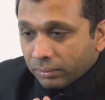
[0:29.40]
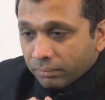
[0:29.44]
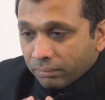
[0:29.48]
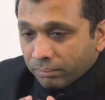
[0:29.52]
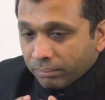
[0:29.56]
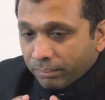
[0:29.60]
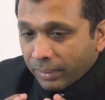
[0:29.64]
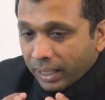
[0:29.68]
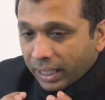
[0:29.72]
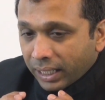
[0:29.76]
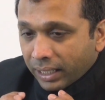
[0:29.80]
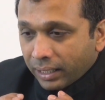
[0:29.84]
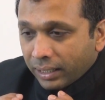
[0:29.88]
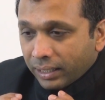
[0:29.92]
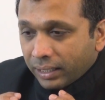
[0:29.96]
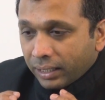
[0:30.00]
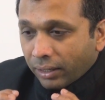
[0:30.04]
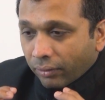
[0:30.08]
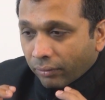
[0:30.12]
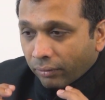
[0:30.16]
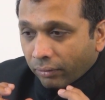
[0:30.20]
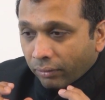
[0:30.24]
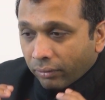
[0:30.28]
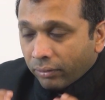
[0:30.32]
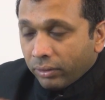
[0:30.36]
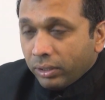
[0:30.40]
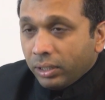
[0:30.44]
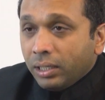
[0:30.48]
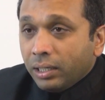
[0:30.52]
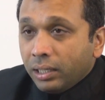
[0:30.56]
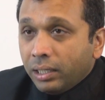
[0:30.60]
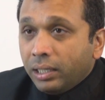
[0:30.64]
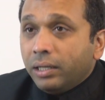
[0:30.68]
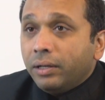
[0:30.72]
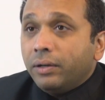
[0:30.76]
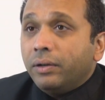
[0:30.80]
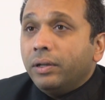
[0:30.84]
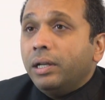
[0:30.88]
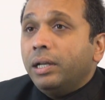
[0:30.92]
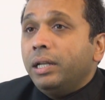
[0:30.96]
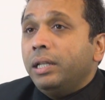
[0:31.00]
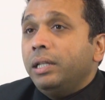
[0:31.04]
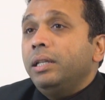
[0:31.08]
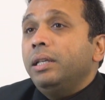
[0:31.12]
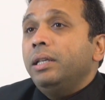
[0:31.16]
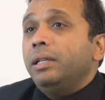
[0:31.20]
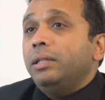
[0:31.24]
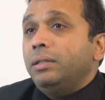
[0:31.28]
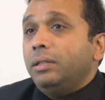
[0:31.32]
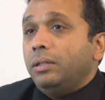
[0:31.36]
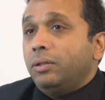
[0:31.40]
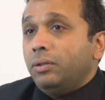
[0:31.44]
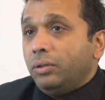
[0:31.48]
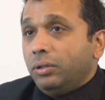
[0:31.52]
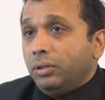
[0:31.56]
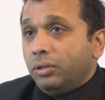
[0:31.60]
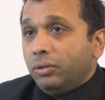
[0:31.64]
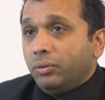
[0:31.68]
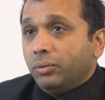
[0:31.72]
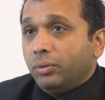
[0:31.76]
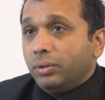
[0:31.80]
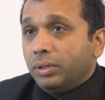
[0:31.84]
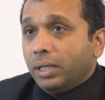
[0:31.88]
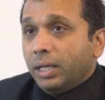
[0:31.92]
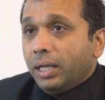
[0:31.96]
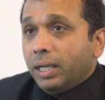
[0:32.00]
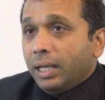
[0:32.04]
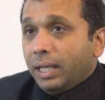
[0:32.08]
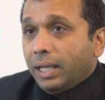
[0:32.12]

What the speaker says: making it really, really easy to use.